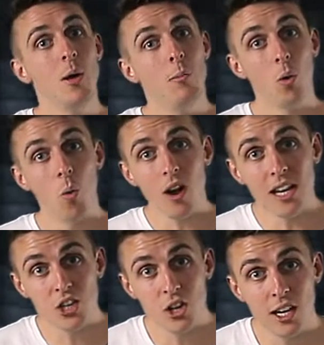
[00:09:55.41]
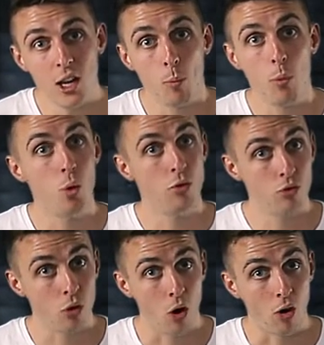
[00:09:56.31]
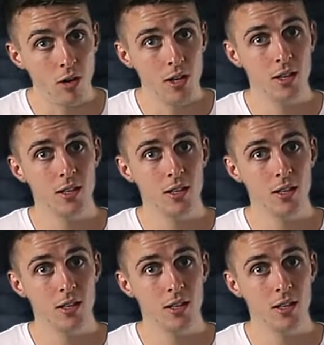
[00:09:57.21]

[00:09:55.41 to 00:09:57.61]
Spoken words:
But why is looking at porn wrong?